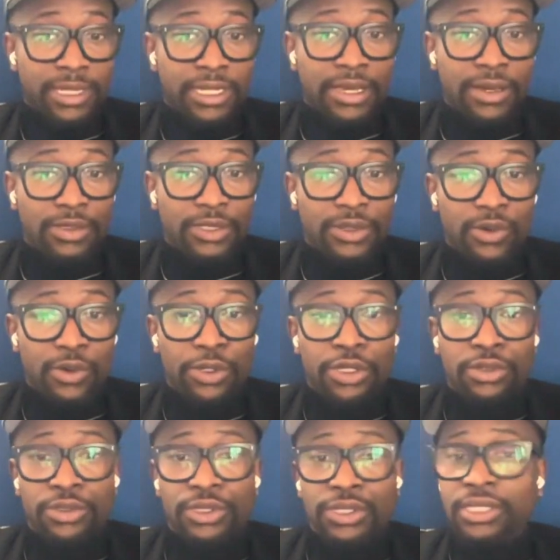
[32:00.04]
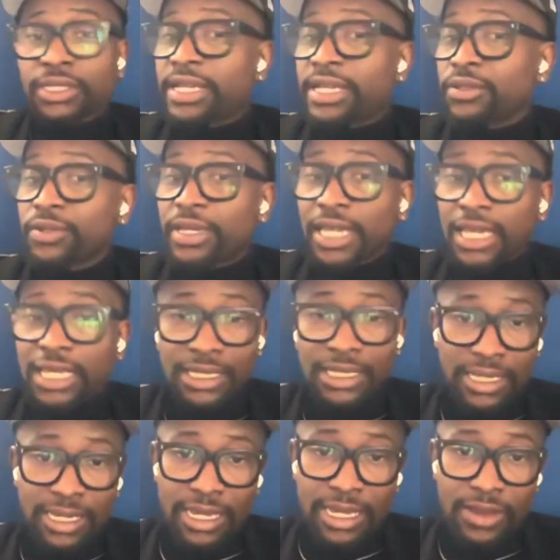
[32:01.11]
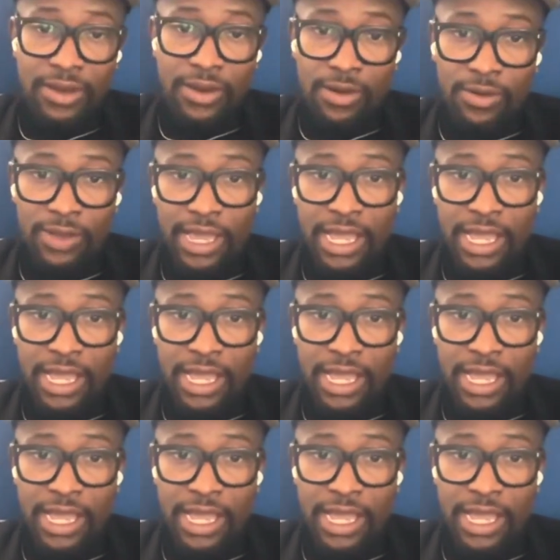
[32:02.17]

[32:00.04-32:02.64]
else or you're just not doing anything at all.